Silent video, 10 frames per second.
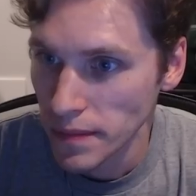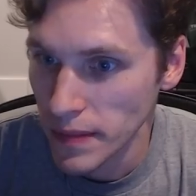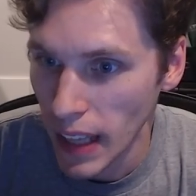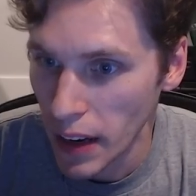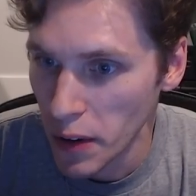
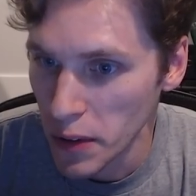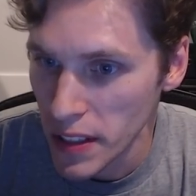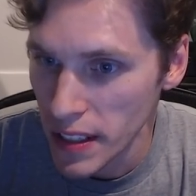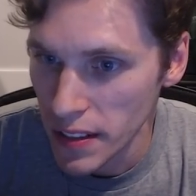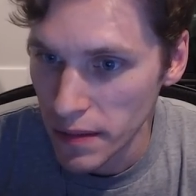I don't know what
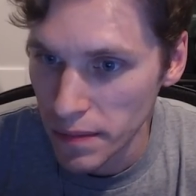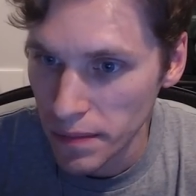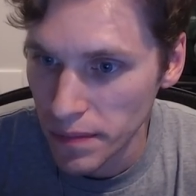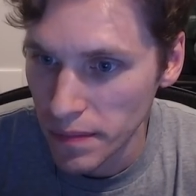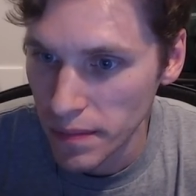this is.
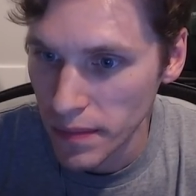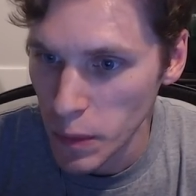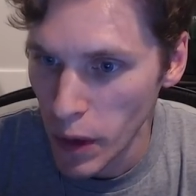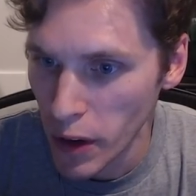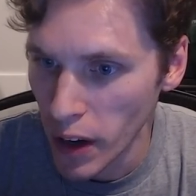
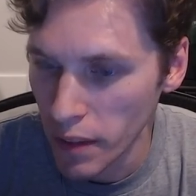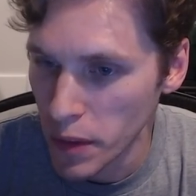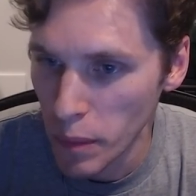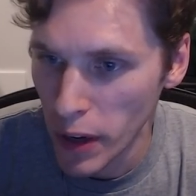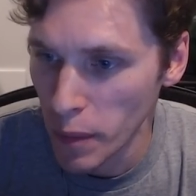Better not have,
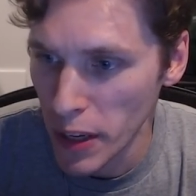there better not be